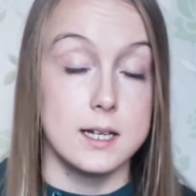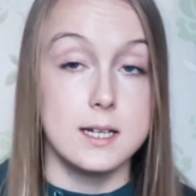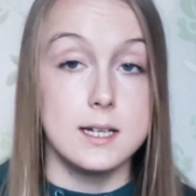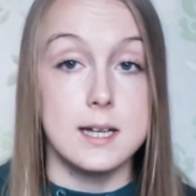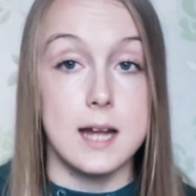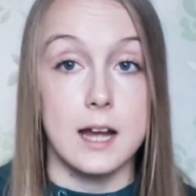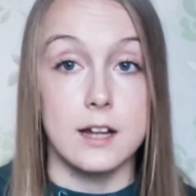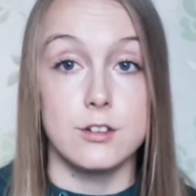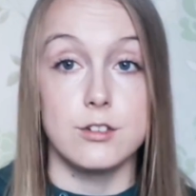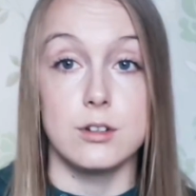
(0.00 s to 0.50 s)

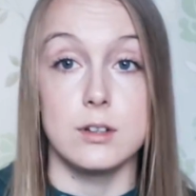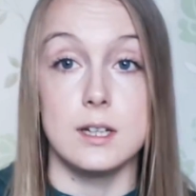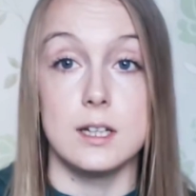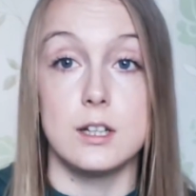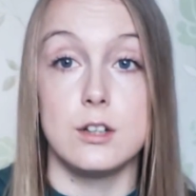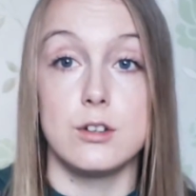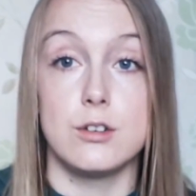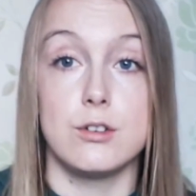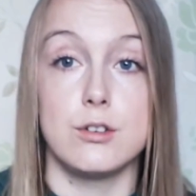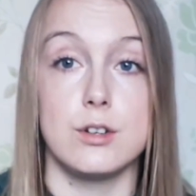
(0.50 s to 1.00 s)
Naturally
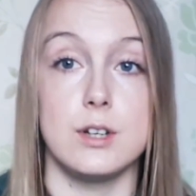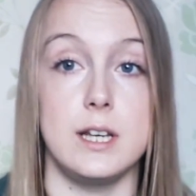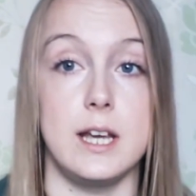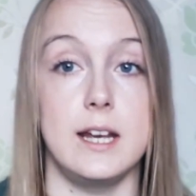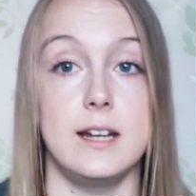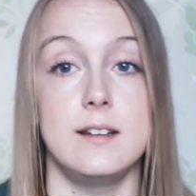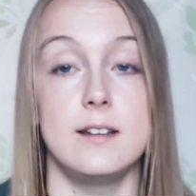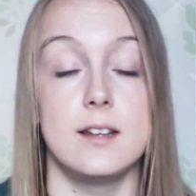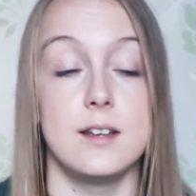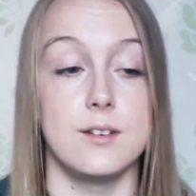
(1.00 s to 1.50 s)

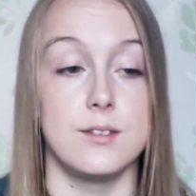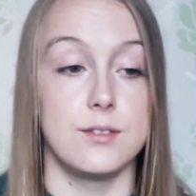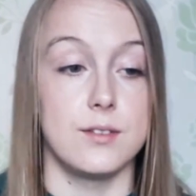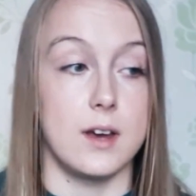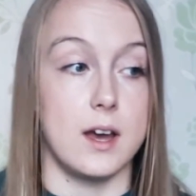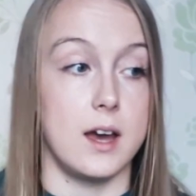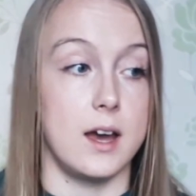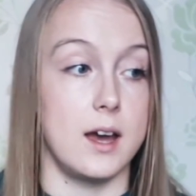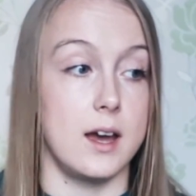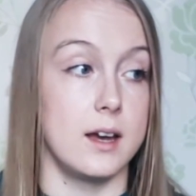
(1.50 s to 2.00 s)
creative,
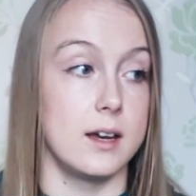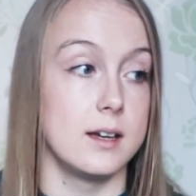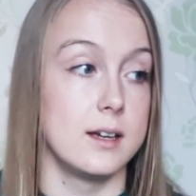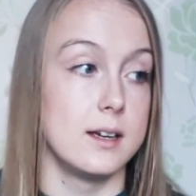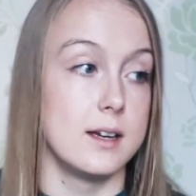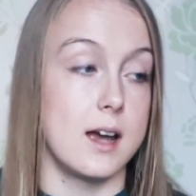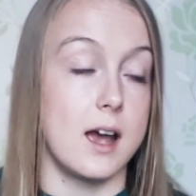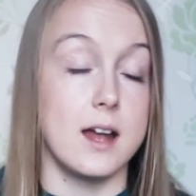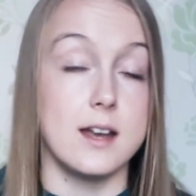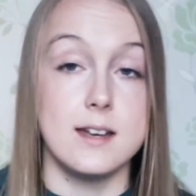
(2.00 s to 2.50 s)
uh,
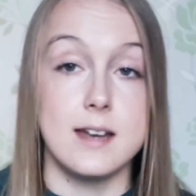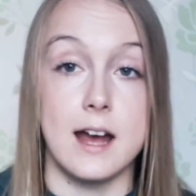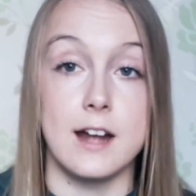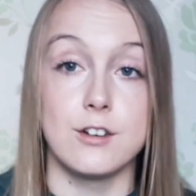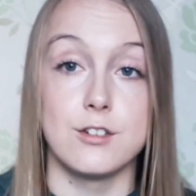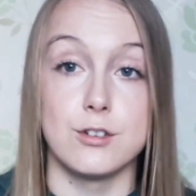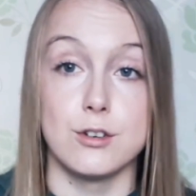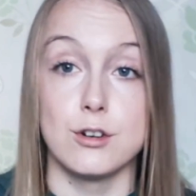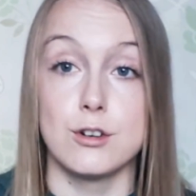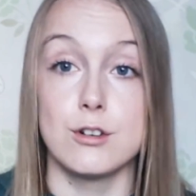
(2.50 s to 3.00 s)
a
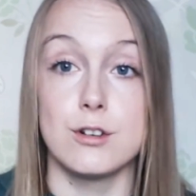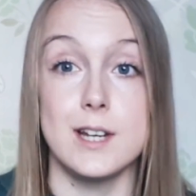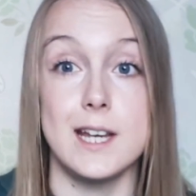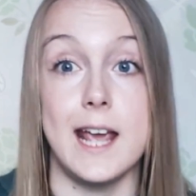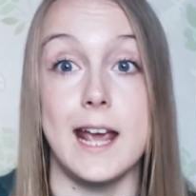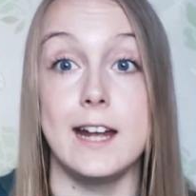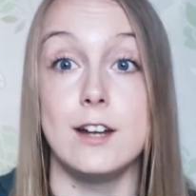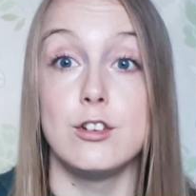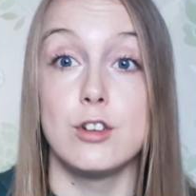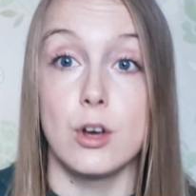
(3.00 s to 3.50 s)
natural
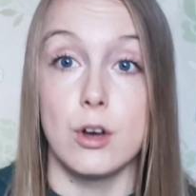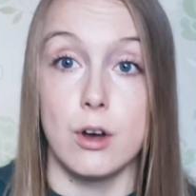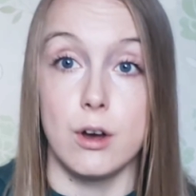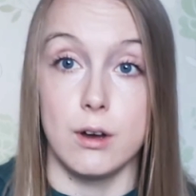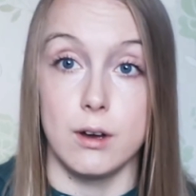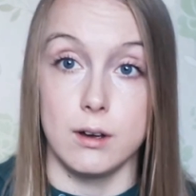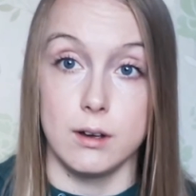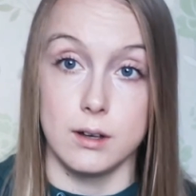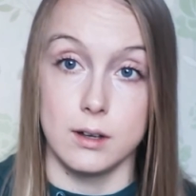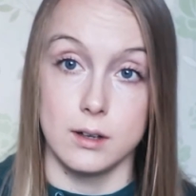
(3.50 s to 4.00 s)

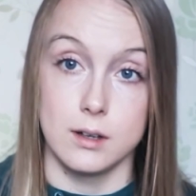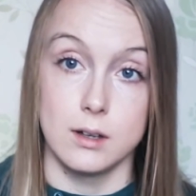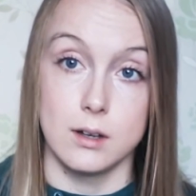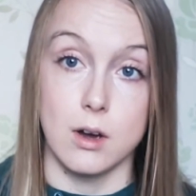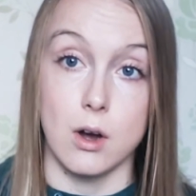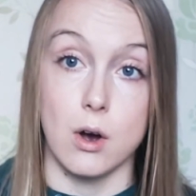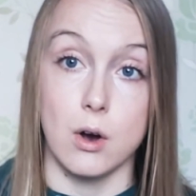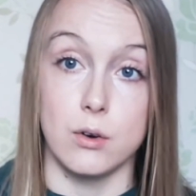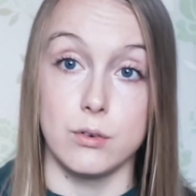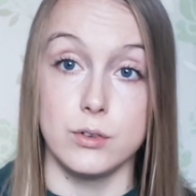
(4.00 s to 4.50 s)
creator
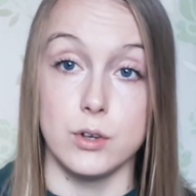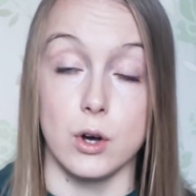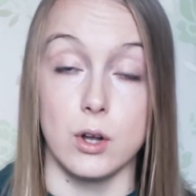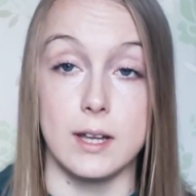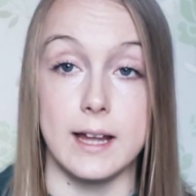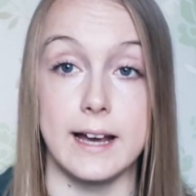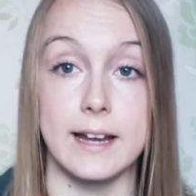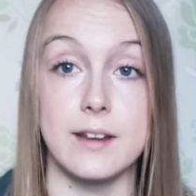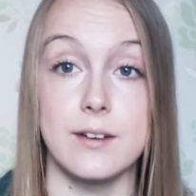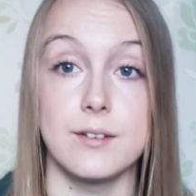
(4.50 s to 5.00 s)
of your
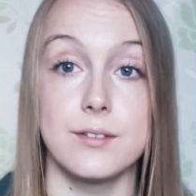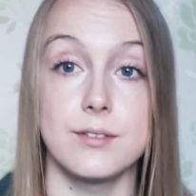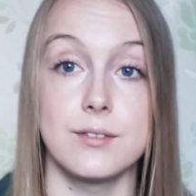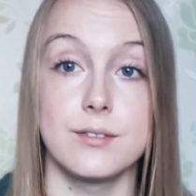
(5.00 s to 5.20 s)
life.